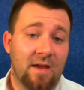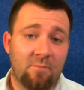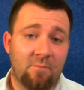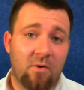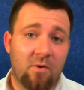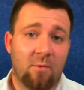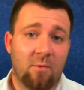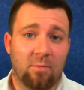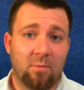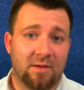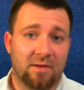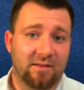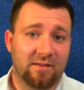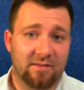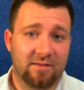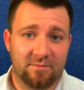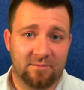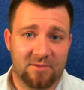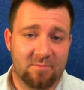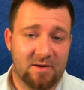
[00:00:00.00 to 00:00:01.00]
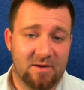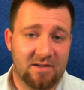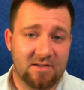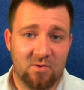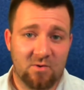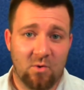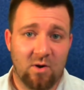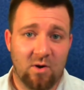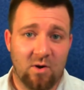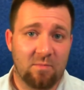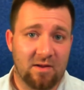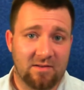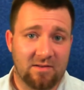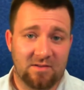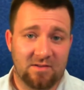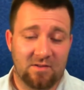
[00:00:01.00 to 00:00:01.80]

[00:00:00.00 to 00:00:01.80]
that probably speaks quite a bit